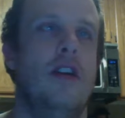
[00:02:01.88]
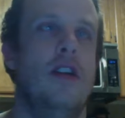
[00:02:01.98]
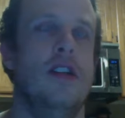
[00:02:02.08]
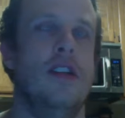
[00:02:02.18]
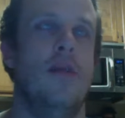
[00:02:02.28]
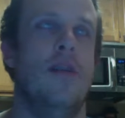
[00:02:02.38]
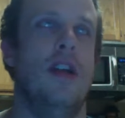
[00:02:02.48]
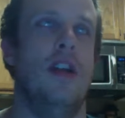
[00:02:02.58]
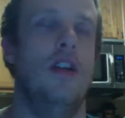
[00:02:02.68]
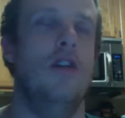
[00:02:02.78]

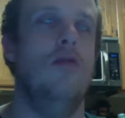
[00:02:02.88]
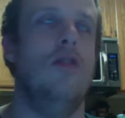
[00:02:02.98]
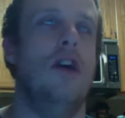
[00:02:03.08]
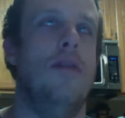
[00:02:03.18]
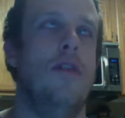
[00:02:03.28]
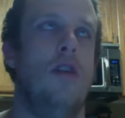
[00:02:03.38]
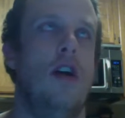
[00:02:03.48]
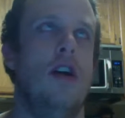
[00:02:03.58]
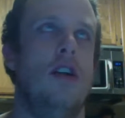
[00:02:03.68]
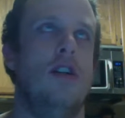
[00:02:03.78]
something that you come
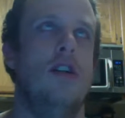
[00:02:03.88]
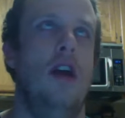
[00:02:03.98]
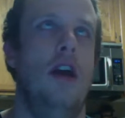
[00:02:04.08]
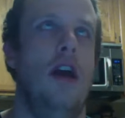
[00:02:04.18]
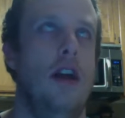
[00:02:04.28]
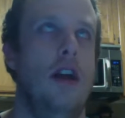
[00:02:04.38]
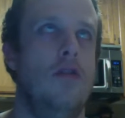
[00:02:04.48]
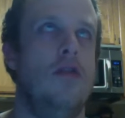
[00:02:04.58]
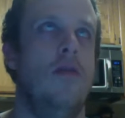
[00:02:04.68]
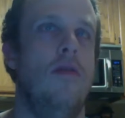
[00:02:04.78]
across, a
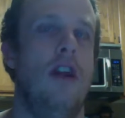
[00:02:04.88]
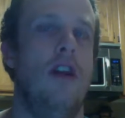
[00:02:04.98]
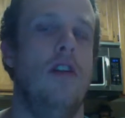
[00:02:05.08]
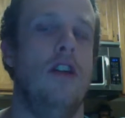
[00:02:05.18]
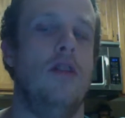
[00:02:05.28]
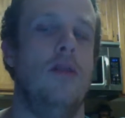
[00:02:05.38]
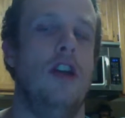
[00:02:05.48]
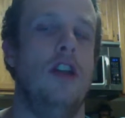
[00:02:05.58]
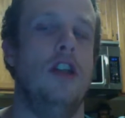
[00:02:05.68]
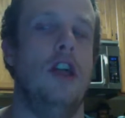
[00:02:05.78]
YouTube video that's
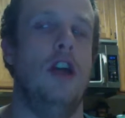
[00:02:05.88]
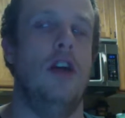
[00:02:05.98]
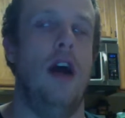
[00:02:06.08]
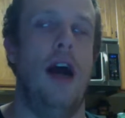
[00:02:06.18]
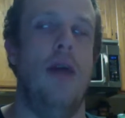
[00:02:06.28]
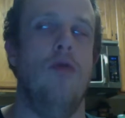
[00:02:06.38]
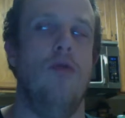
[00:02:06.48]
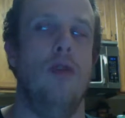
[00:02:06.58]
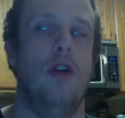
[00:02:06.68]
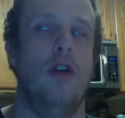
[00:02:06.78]
being shared. I
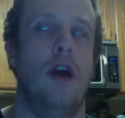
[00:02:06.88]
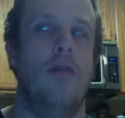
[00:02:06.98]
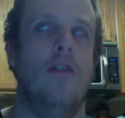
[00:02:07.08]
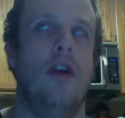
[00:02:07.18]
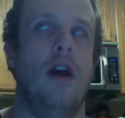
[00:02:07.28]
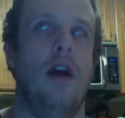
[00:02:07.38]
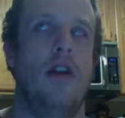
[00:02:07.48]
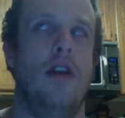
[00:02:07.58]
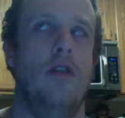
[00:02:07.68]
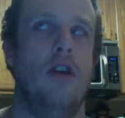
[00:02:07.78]
will put, I'll figure out how
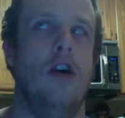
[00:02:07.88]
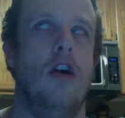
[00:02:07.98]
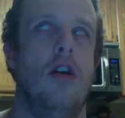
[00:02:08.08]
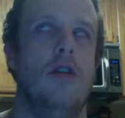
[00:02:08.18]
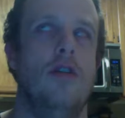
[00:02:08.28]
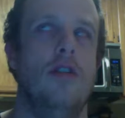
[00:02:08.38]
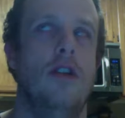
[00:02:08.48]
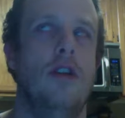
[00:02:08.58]
to do the cards,